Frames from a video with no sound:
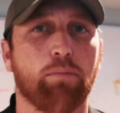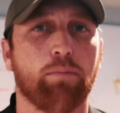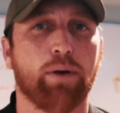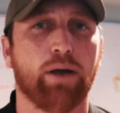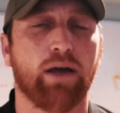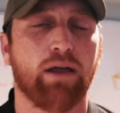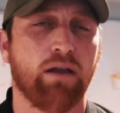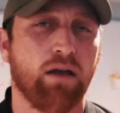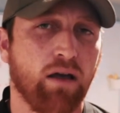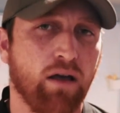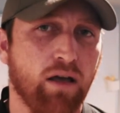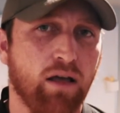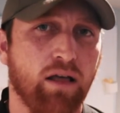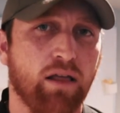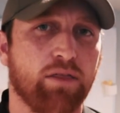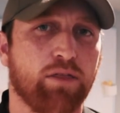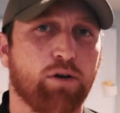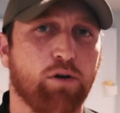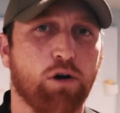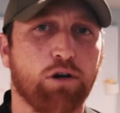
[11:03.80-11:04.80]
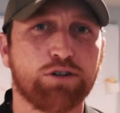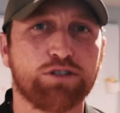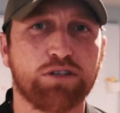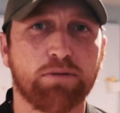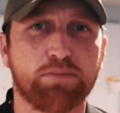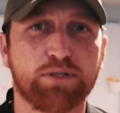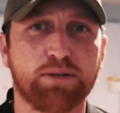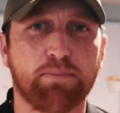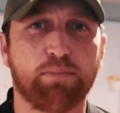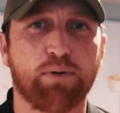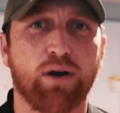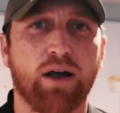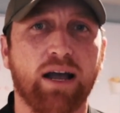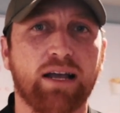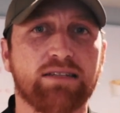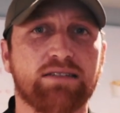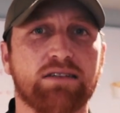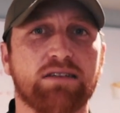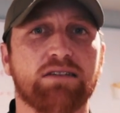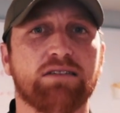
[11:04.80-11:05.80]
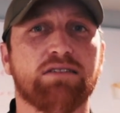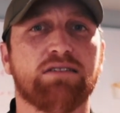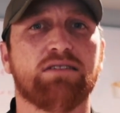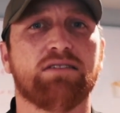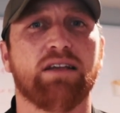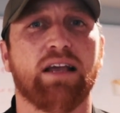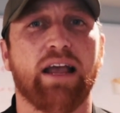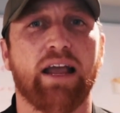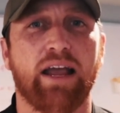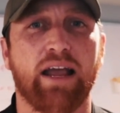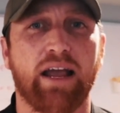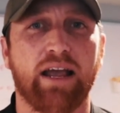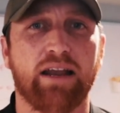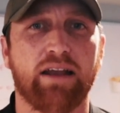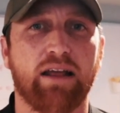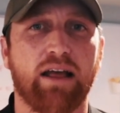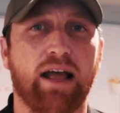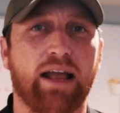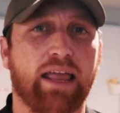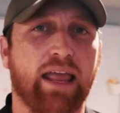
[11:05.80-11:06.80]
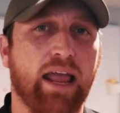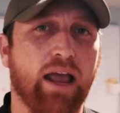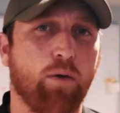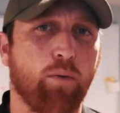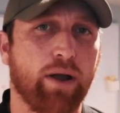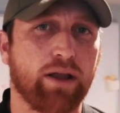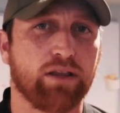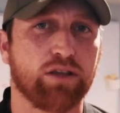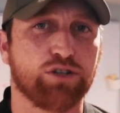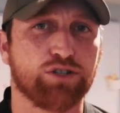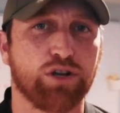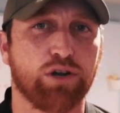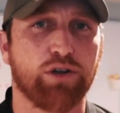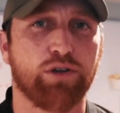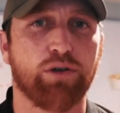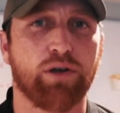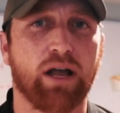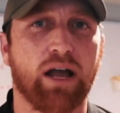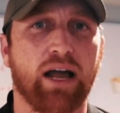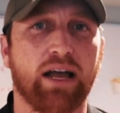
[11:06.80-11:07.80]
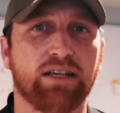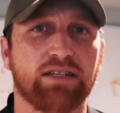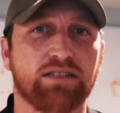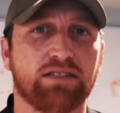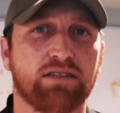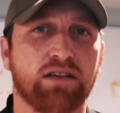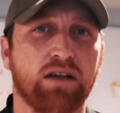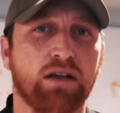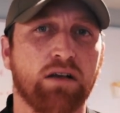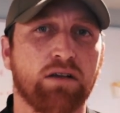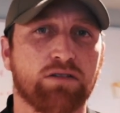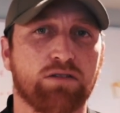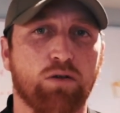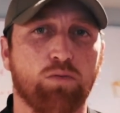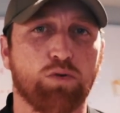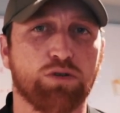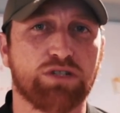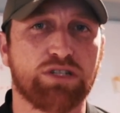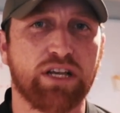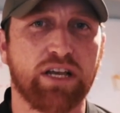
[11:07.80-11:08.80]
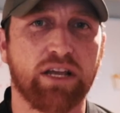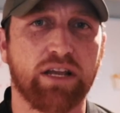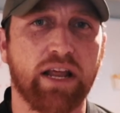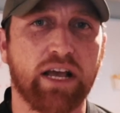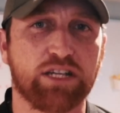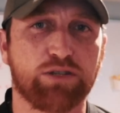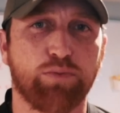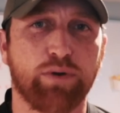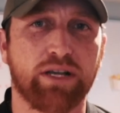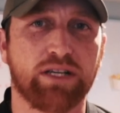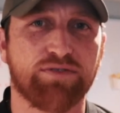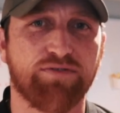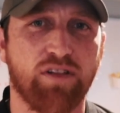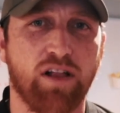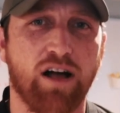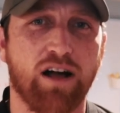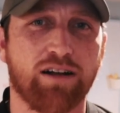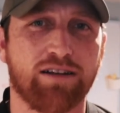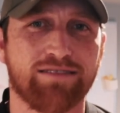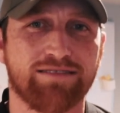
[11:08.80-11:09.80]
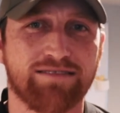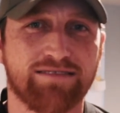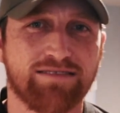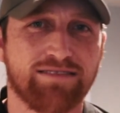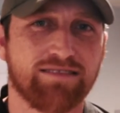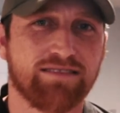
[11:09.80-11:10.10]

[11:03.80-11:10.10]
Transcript: but there are some surprises and I can't wait to show you guys. So we'll see you in next week's vlog.